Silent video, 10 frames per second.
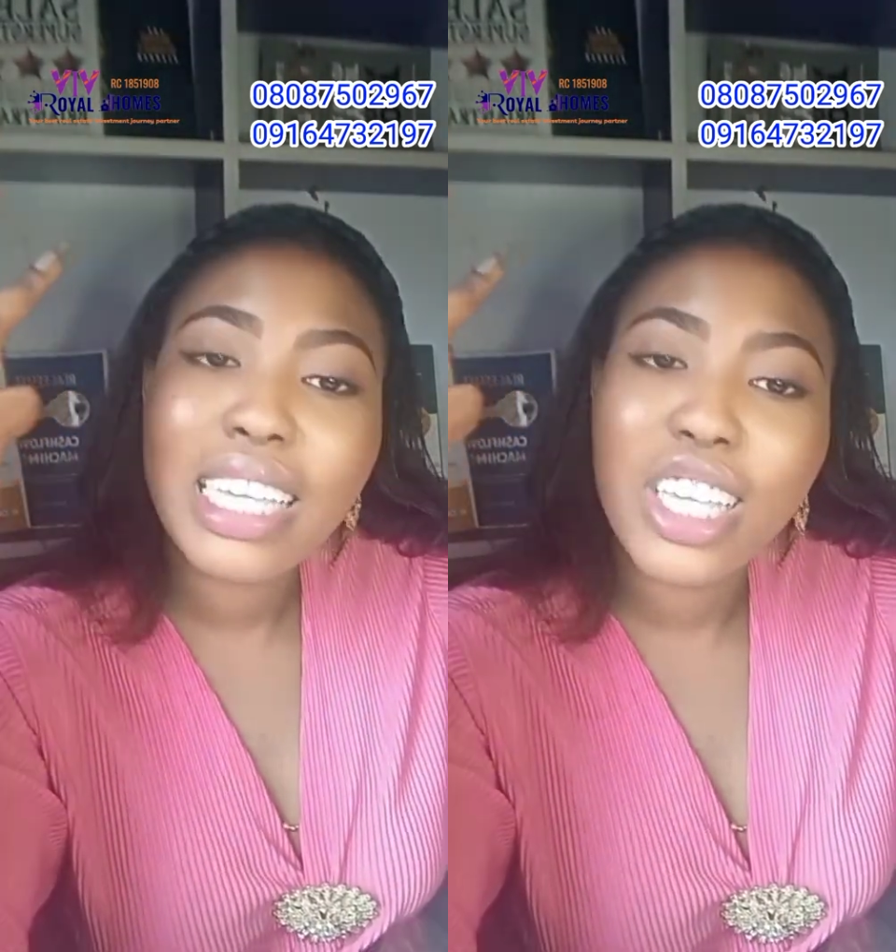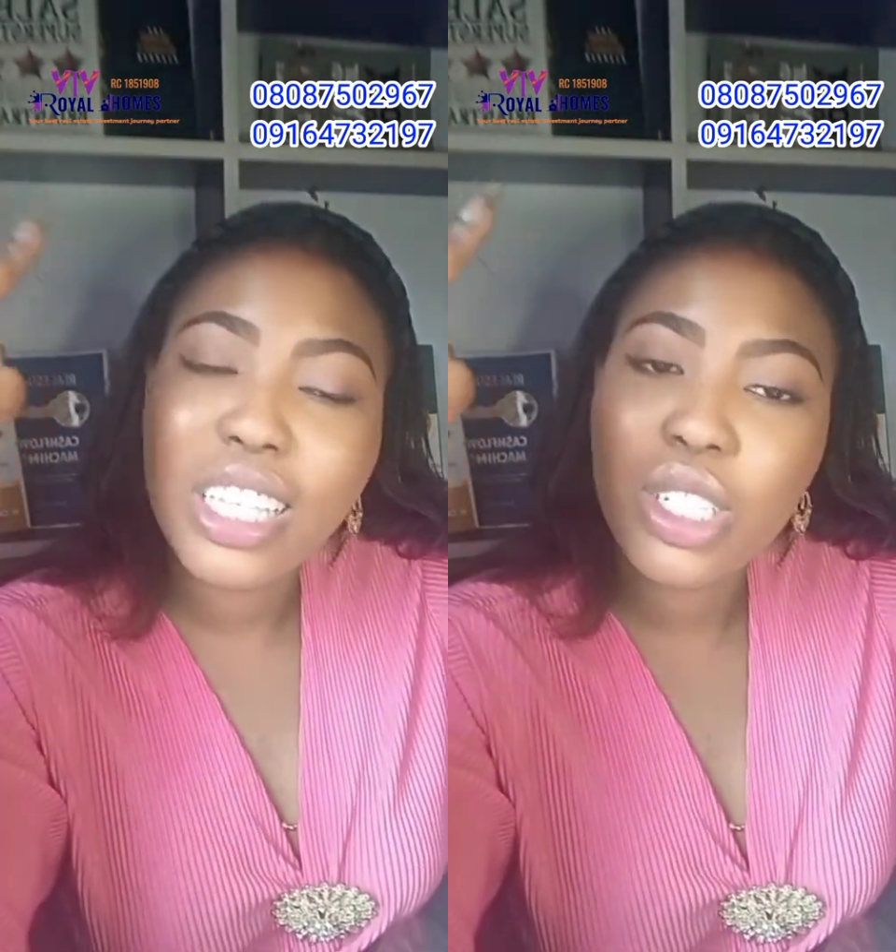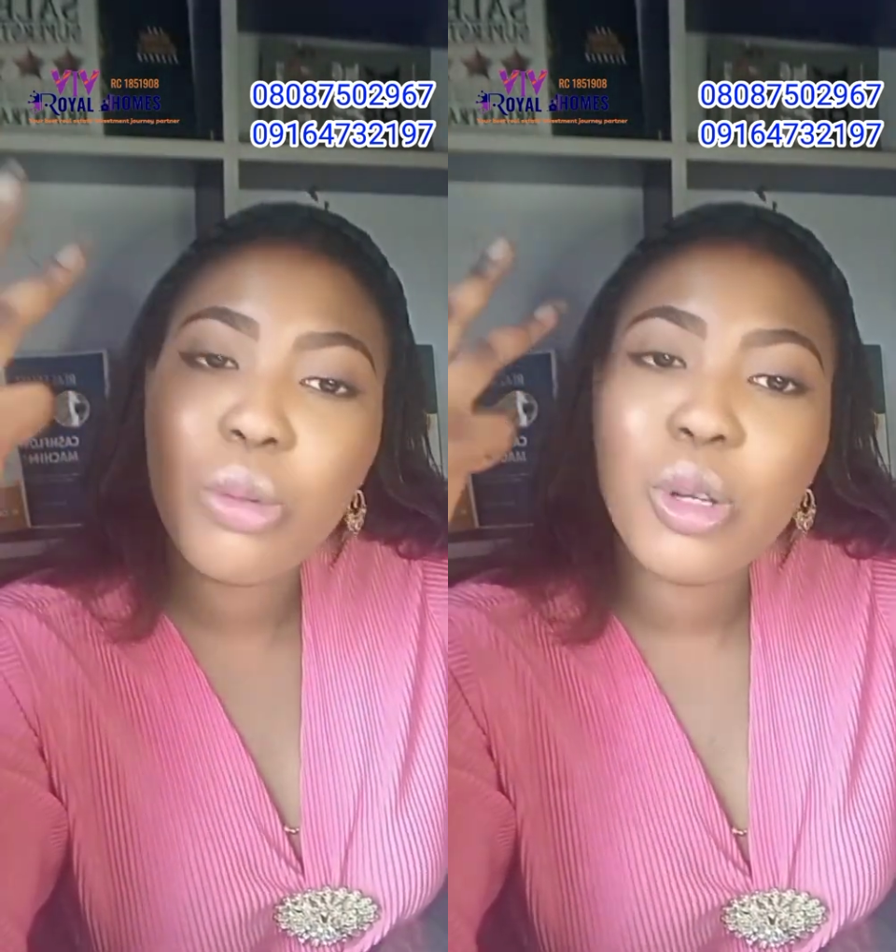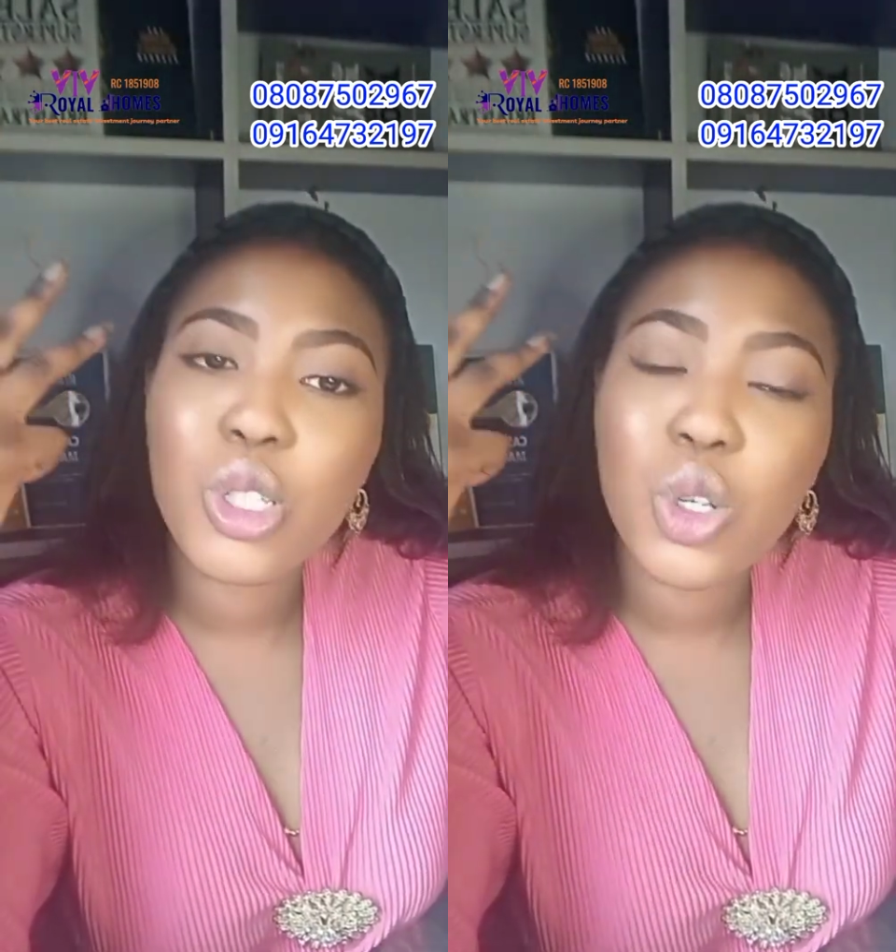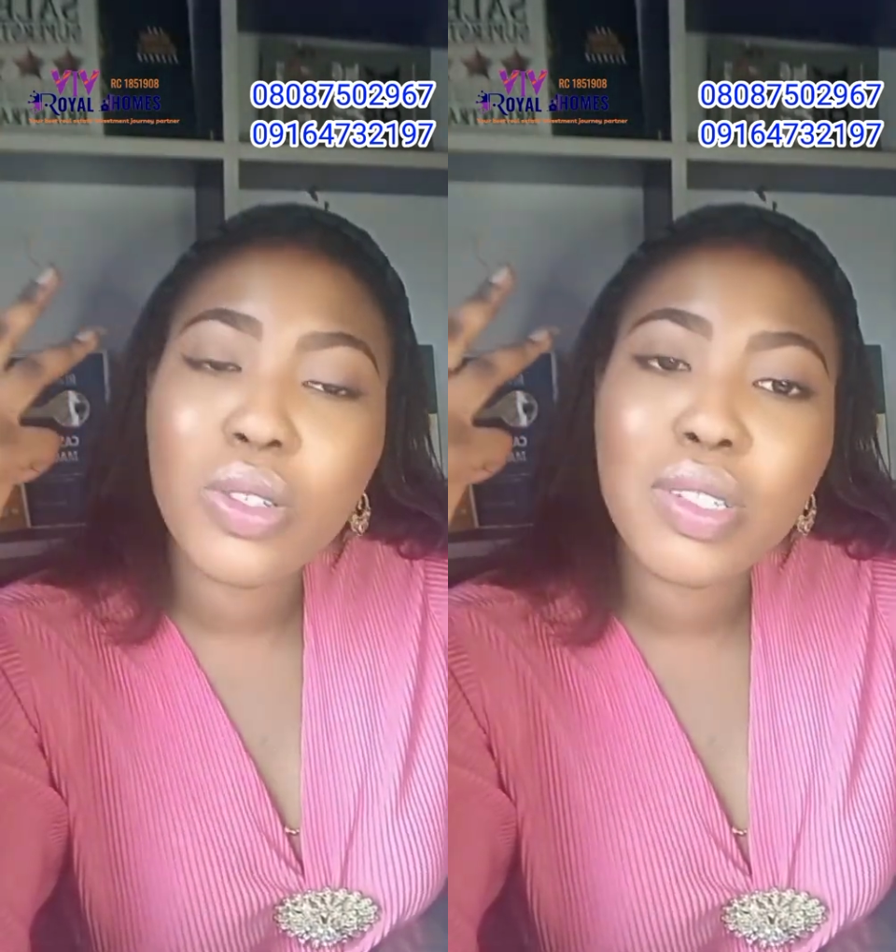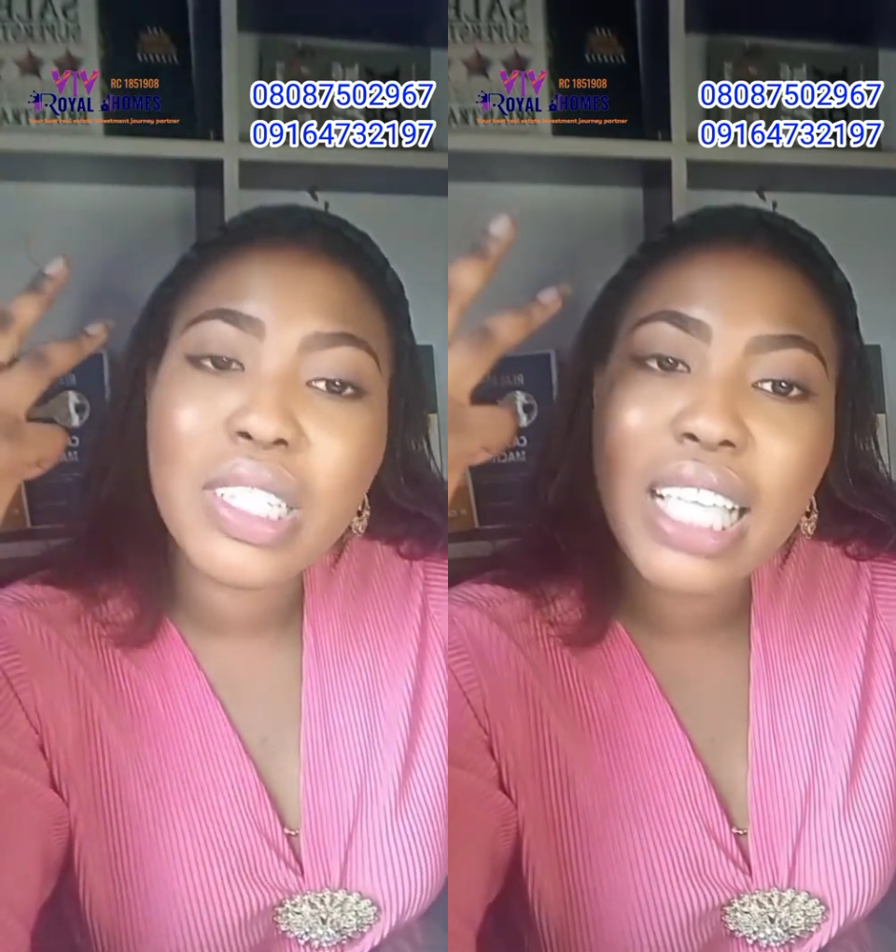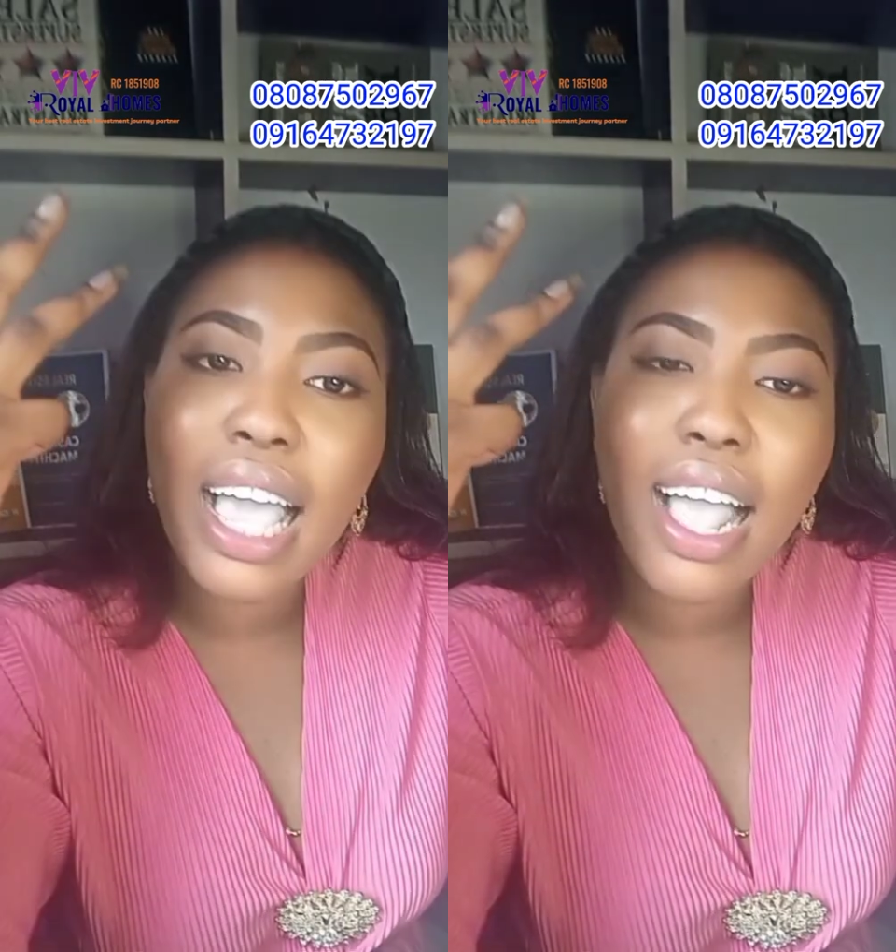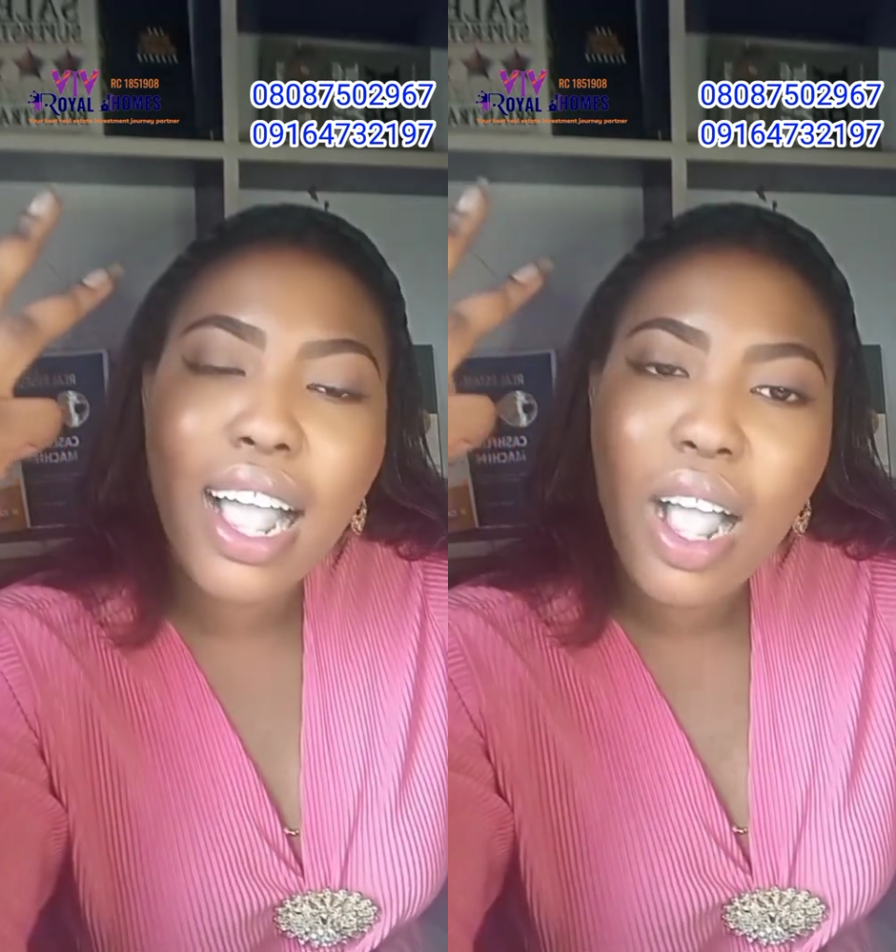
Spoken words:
is you must consider